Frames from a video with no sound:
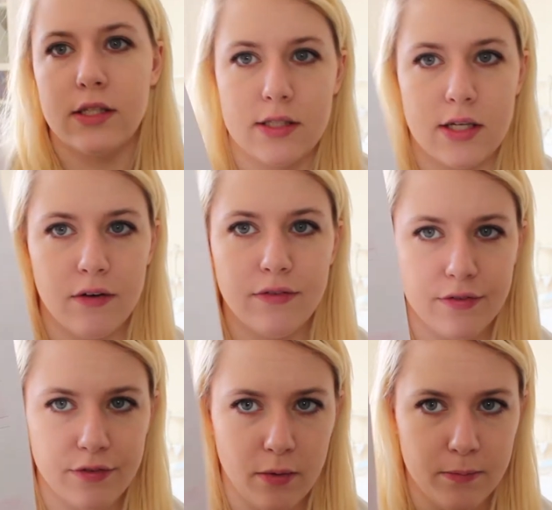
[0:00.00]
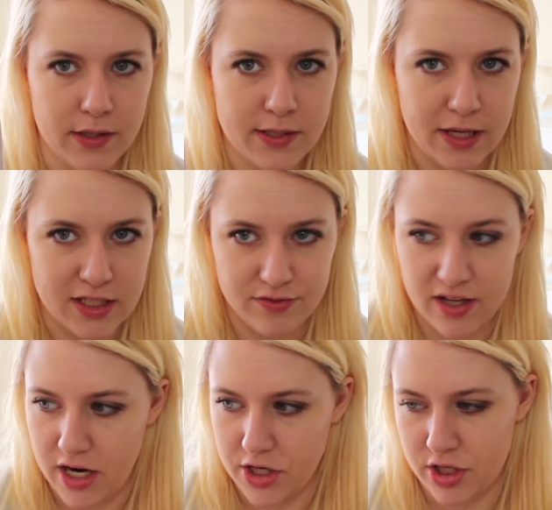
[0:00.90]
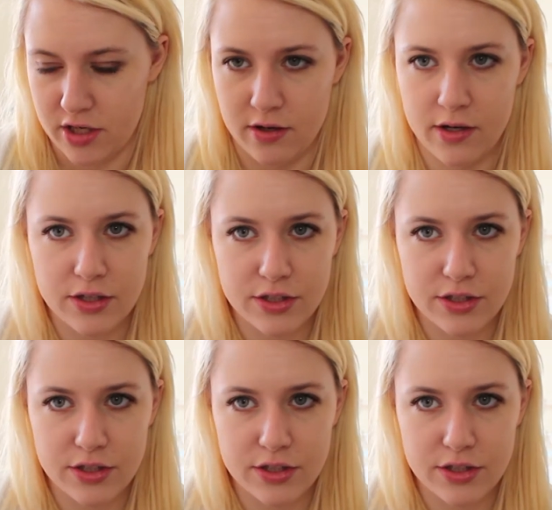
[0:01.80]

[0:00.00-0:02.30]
stuff from the specification.